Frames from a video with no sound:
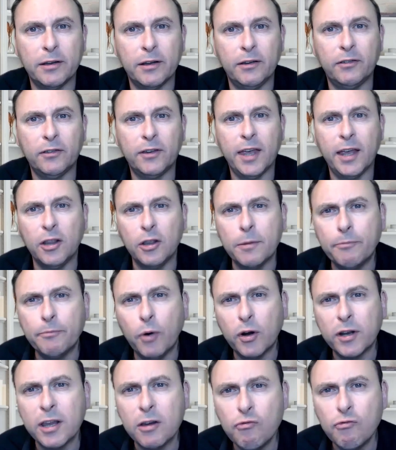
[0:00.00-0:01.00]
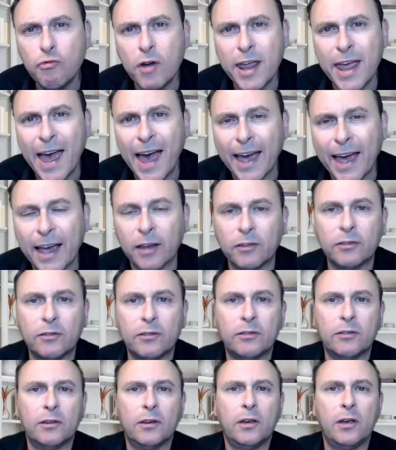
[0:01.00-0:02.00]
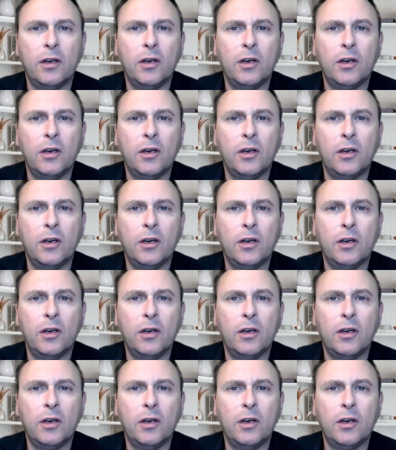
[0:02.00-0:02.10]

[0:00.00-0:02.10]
to the skin. The body reacts